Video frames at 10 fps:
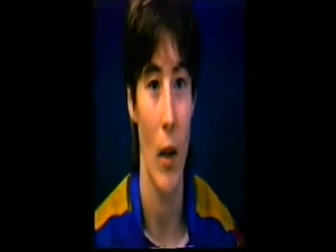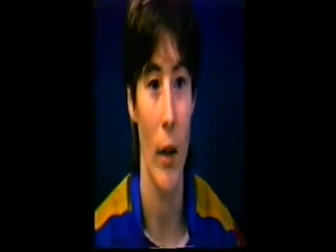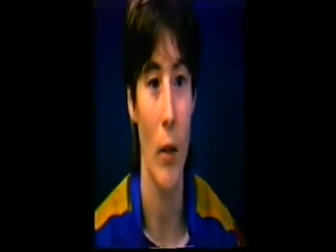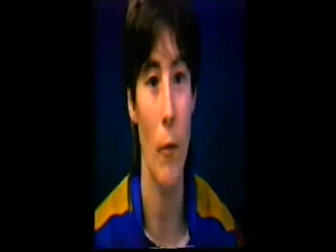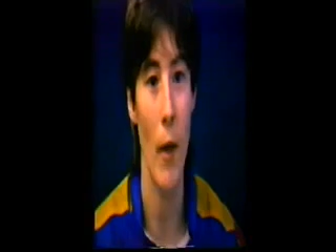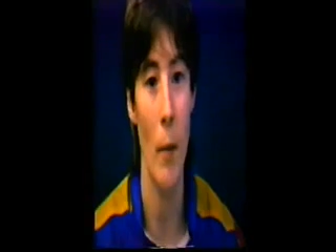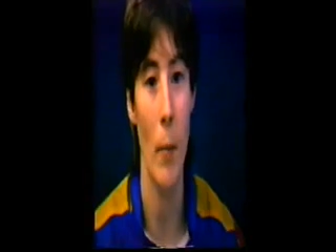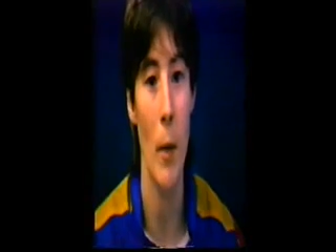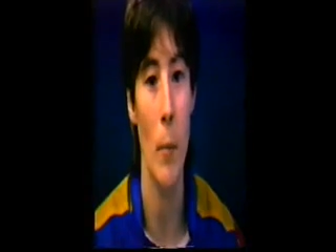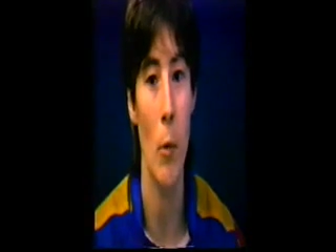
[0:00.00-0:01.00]
I do find
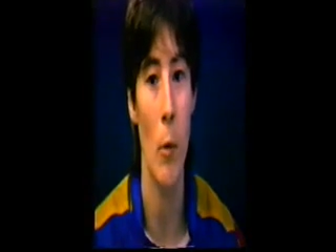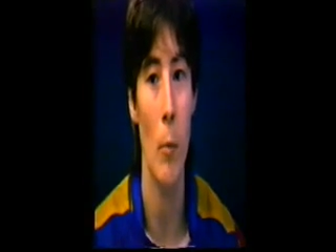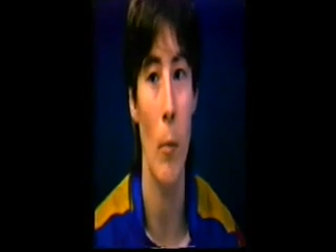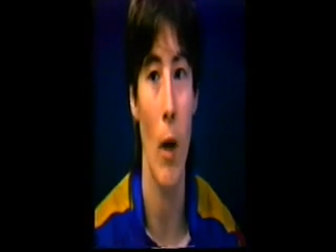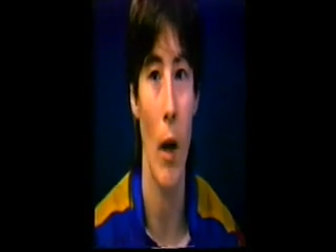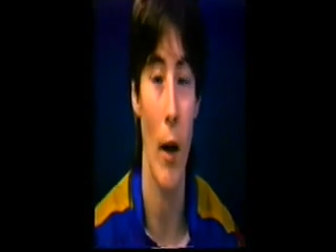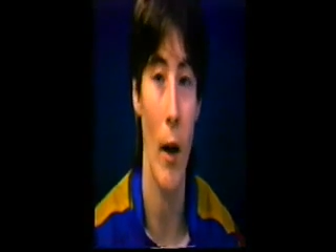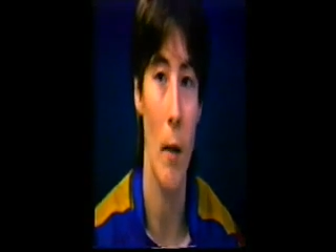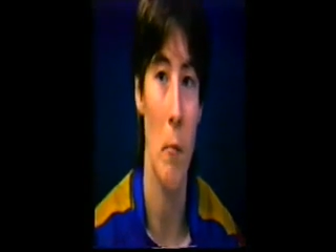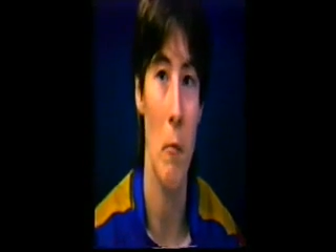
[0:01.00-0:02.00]
people
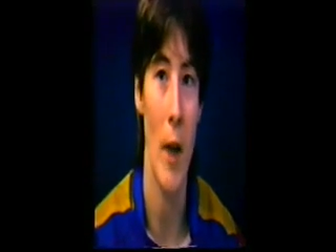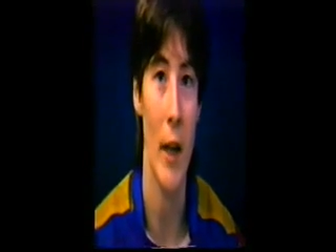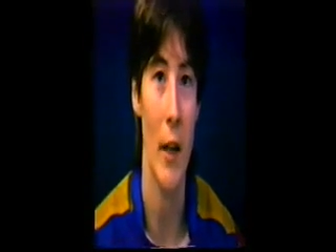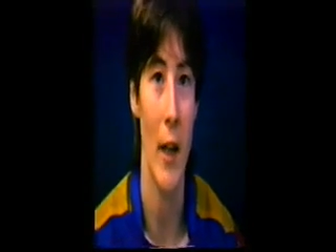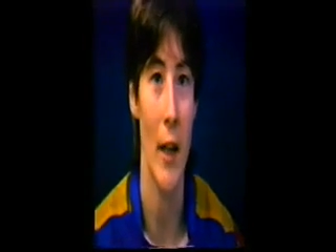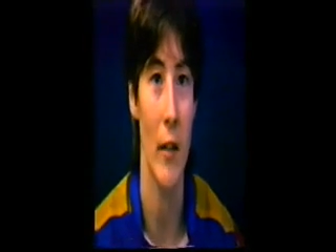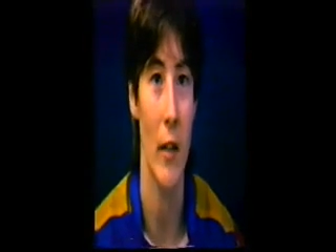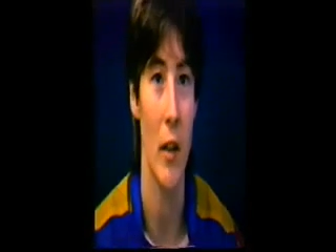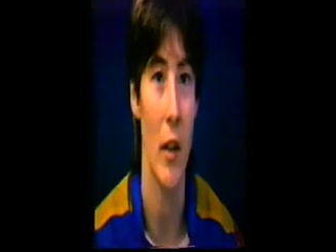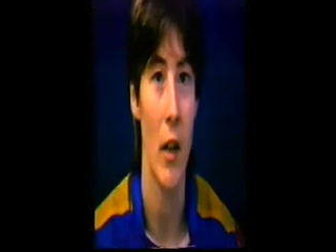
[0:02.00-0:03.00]

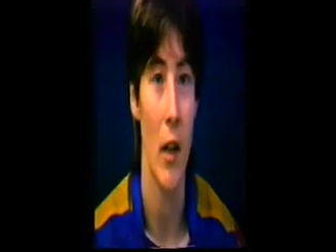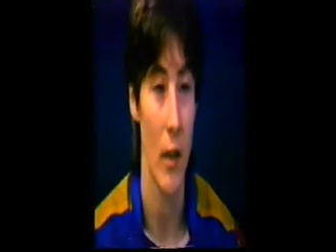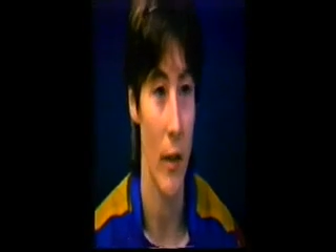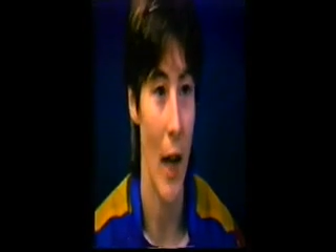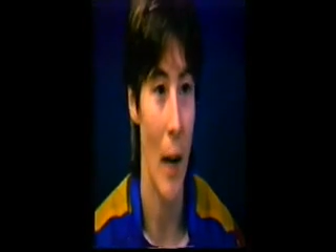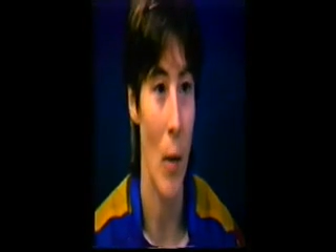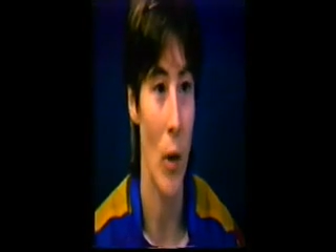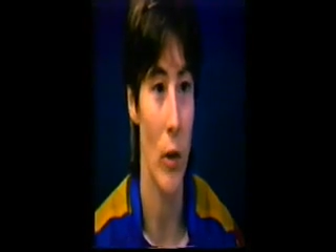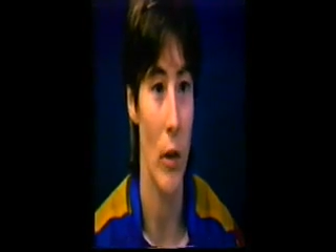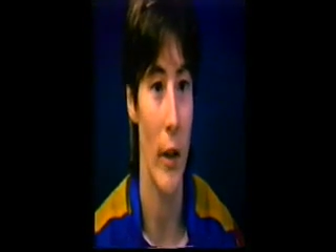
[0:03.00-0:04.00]
recognising Thai
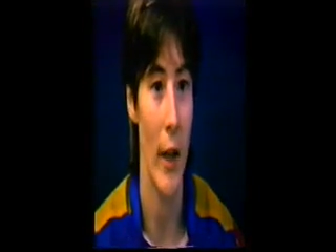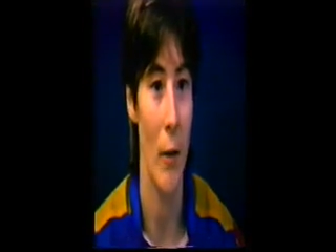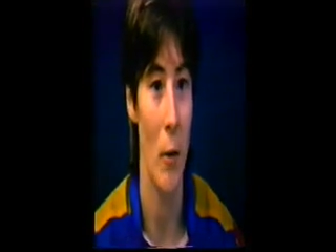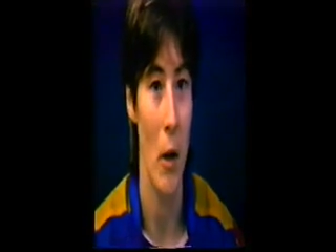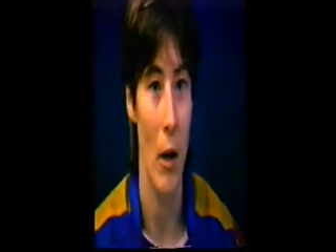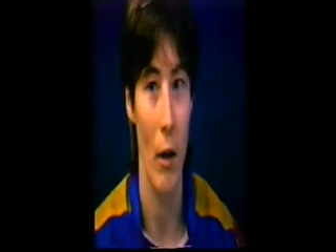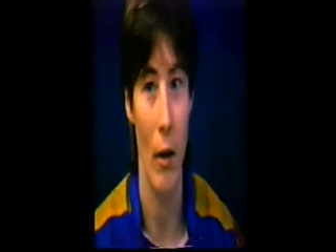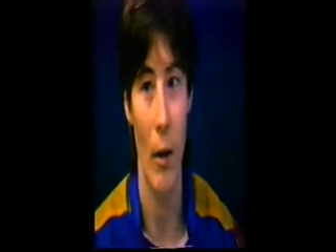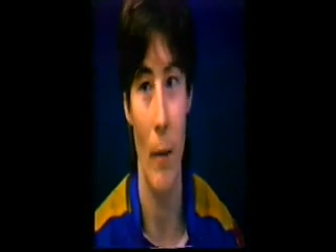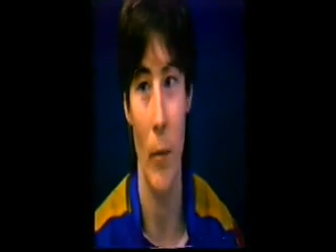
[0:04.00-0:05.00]
boxing now.
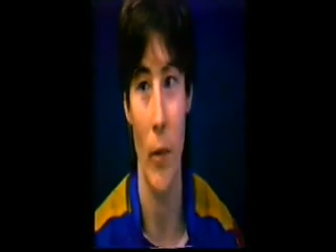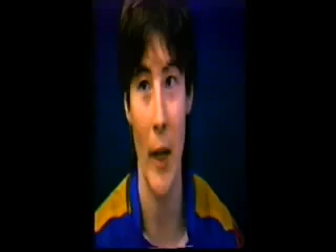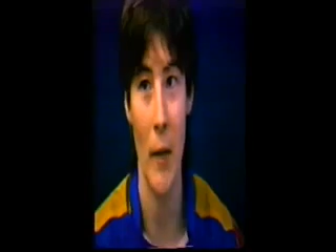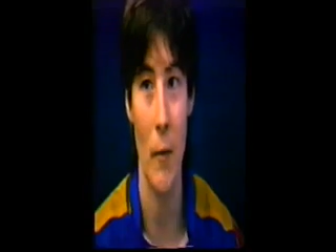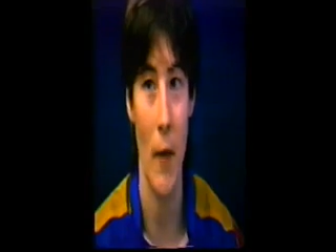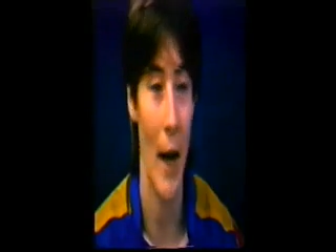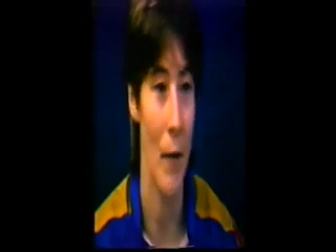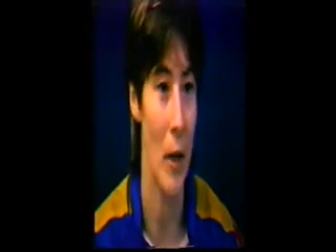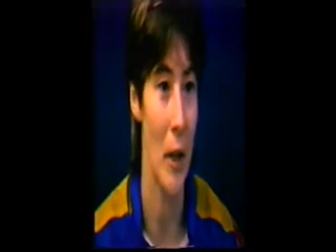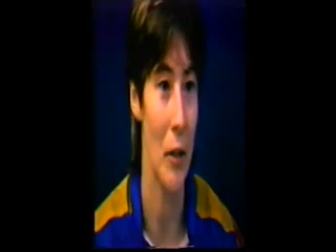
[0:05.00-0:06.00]
Say, 5
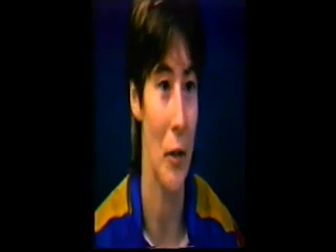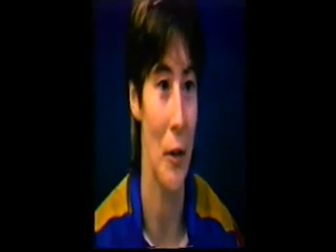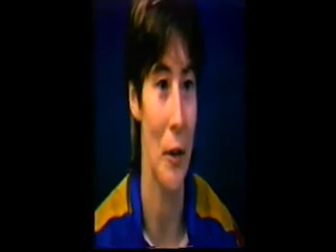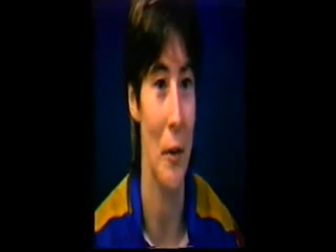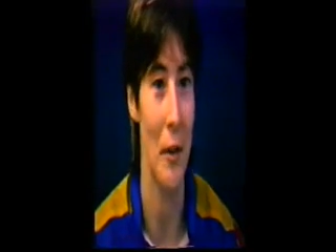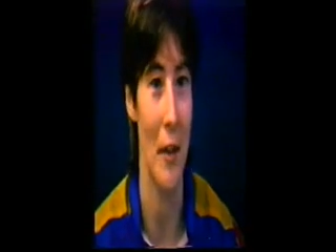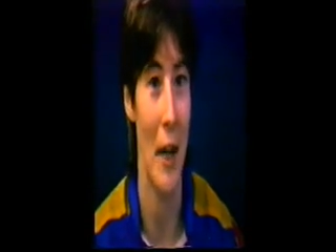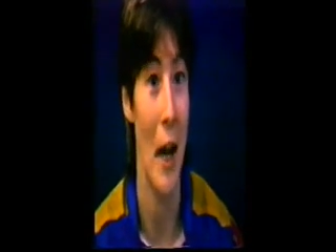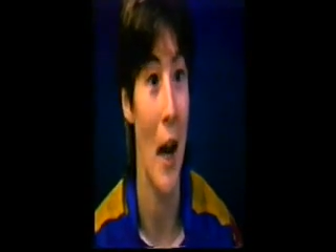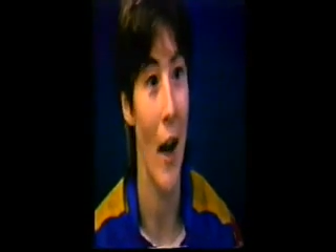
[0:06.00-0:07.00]
years ago, I used to say,
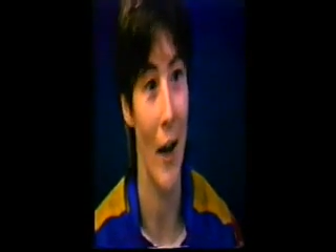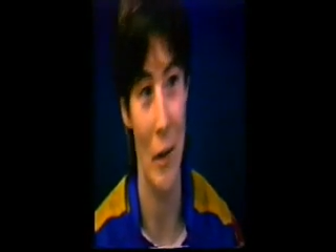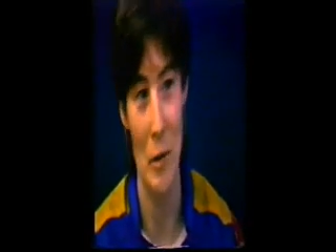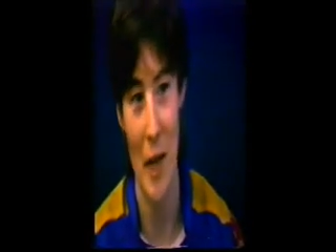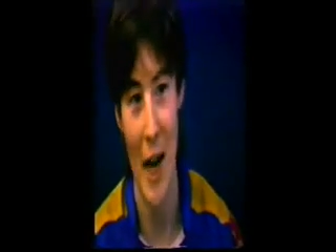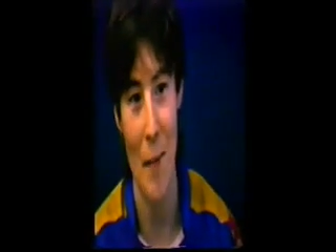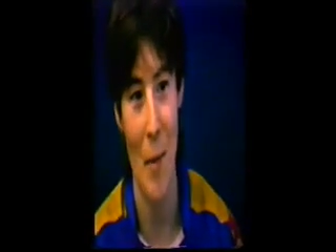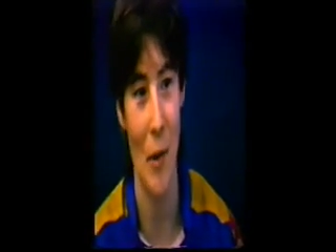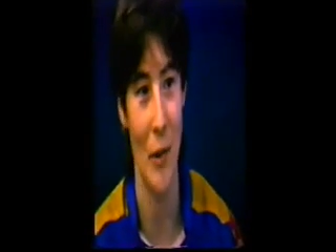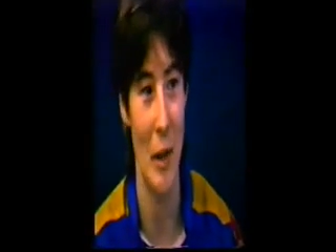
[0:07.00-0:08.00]
I do Thai
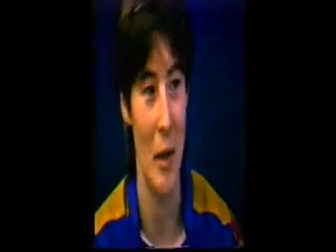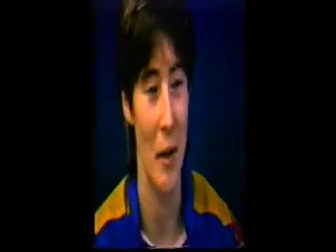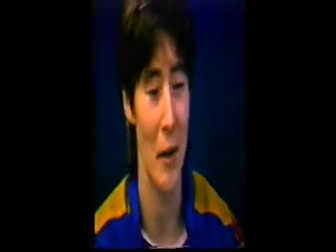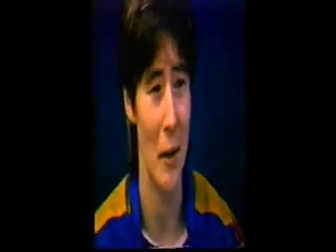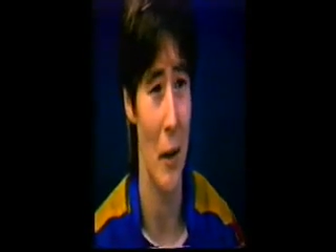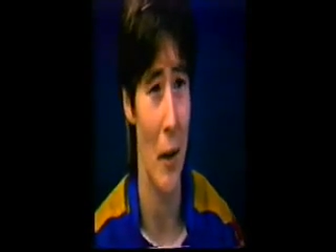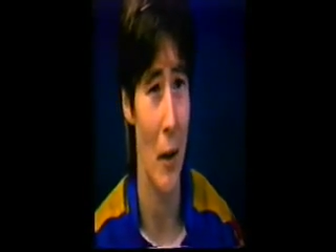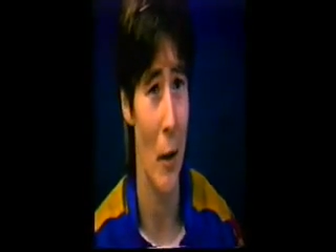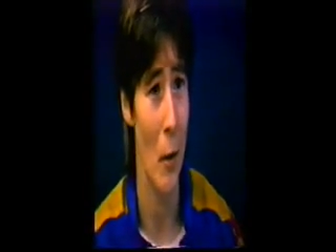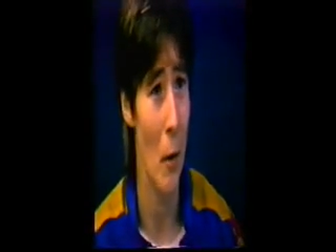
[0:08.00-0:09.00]
boxing.
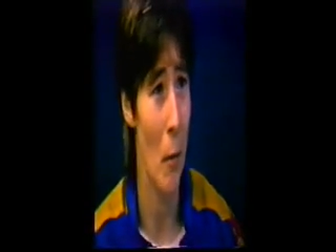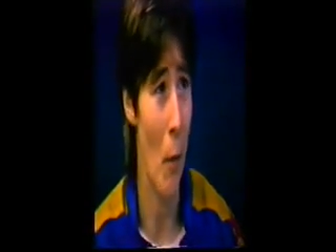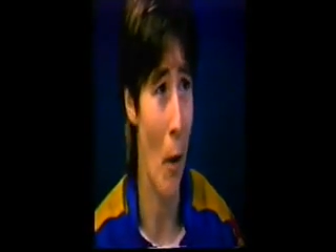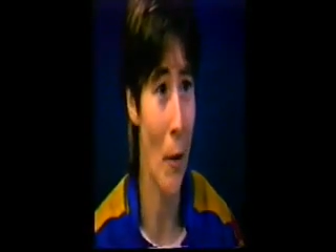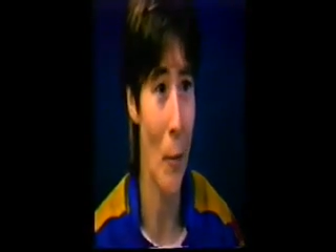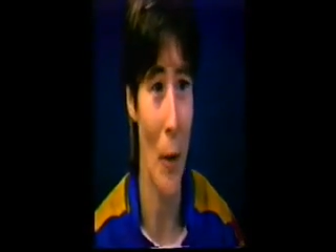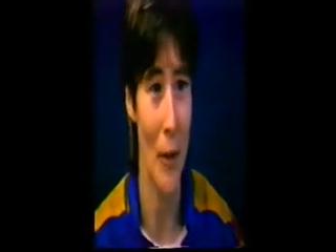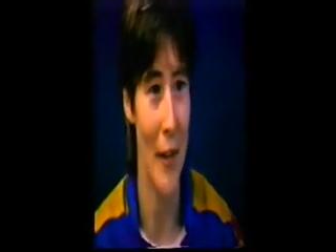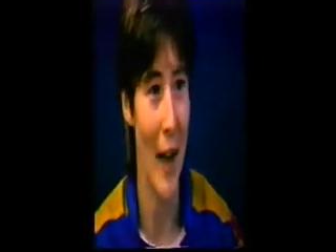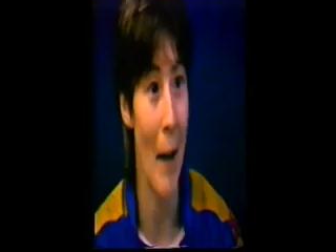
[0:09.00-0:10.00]
What? What's
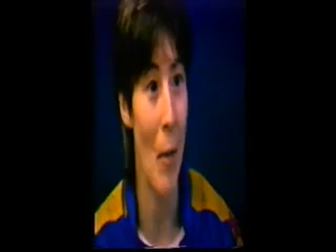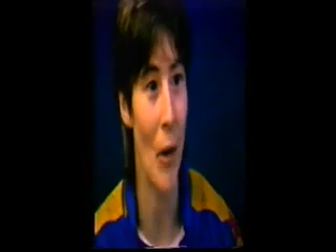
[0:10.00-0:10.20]
Thai boxing?